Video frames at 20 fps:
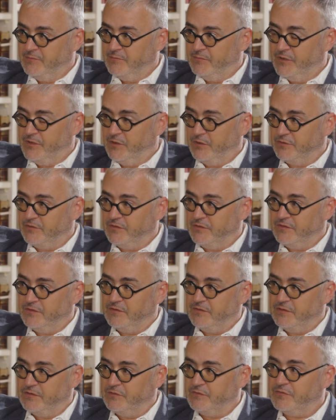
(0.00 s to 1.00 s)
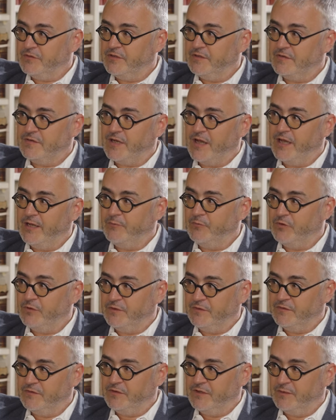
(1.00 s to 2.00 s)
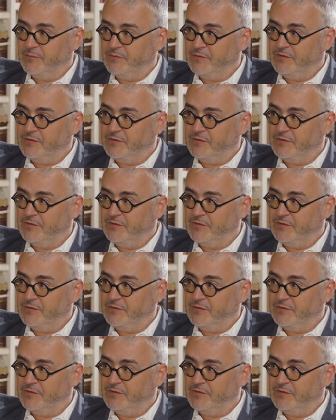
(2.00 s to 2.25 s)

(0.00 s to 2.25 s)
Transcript: Because it's a different time concept.